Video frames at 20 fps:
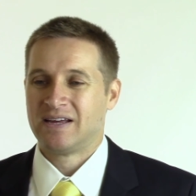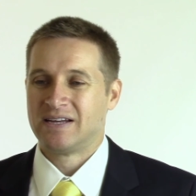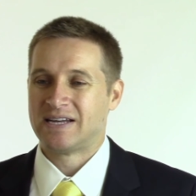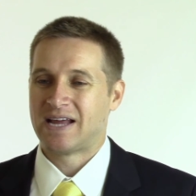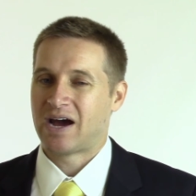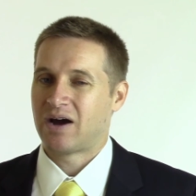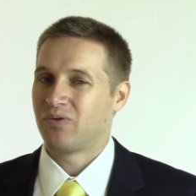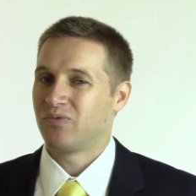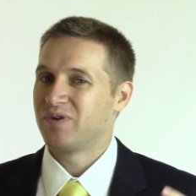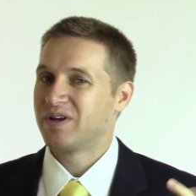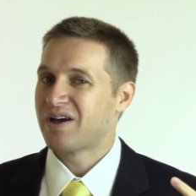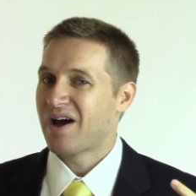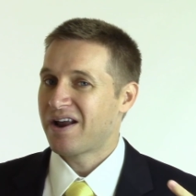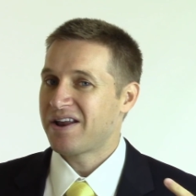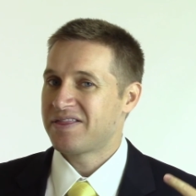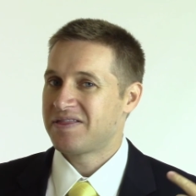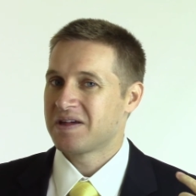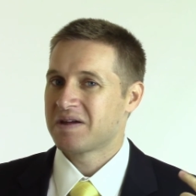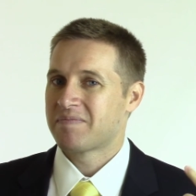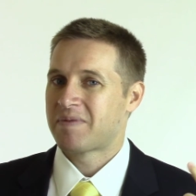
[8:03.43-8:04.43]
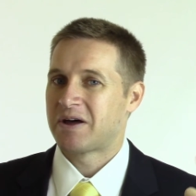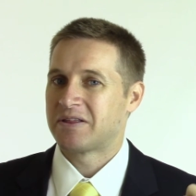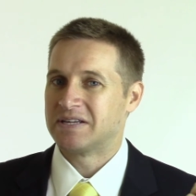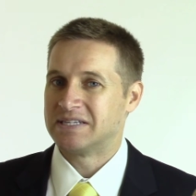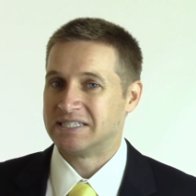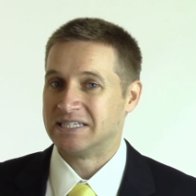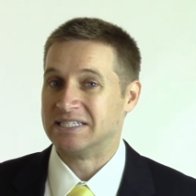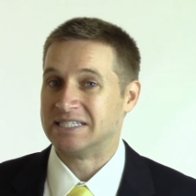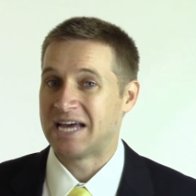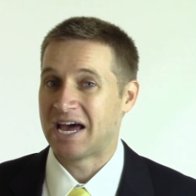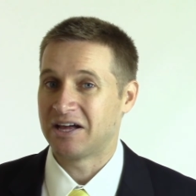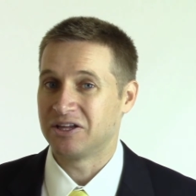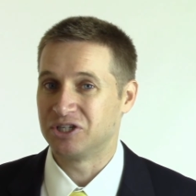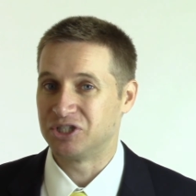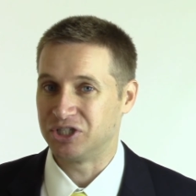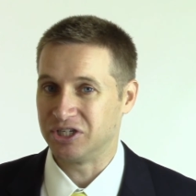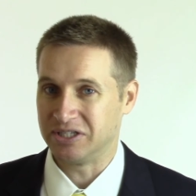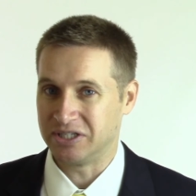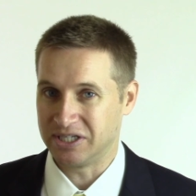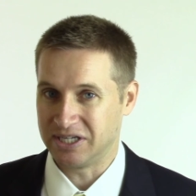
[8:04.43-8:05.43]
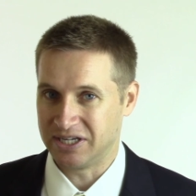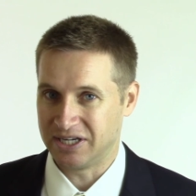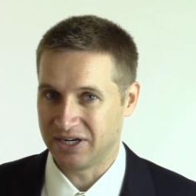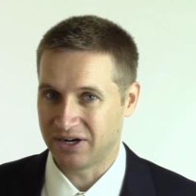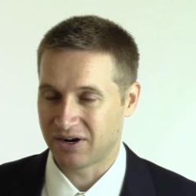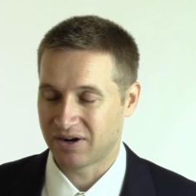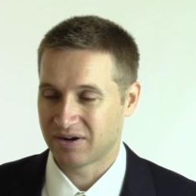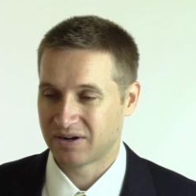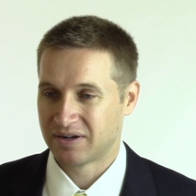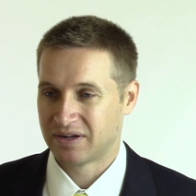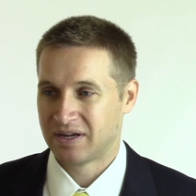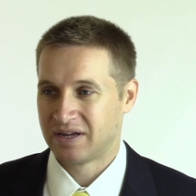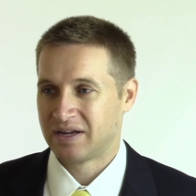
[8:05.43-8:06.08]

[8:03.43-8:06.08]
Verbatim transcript: Now, we got to think about this intelligently here.